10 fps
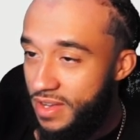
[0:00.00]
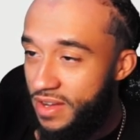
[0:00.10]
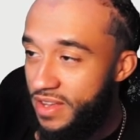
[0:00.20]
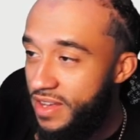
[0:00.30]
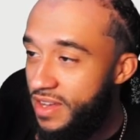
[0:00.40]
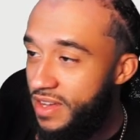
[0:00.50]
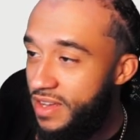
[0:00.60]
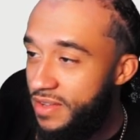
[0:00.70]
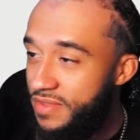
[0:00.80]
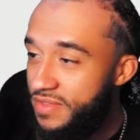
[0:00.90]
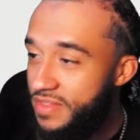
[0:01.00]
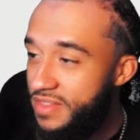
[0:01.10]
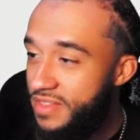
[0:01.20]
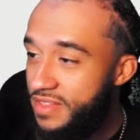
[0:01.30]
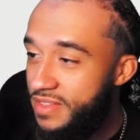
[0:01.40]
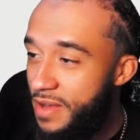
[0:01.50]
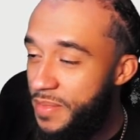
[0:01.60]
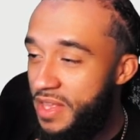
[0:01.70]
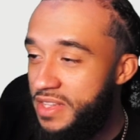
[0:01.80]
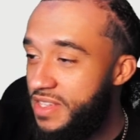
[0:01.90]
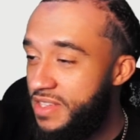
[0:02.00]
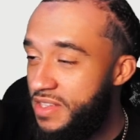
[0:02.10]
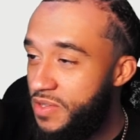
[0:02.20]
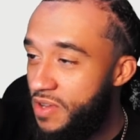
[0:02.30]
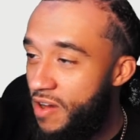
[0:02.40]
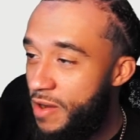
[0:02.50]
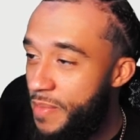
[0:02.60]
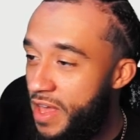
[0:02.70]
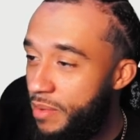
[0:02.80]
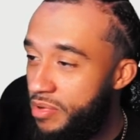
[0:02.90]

Oh yeah. Uh, I mean, this is this is an automatic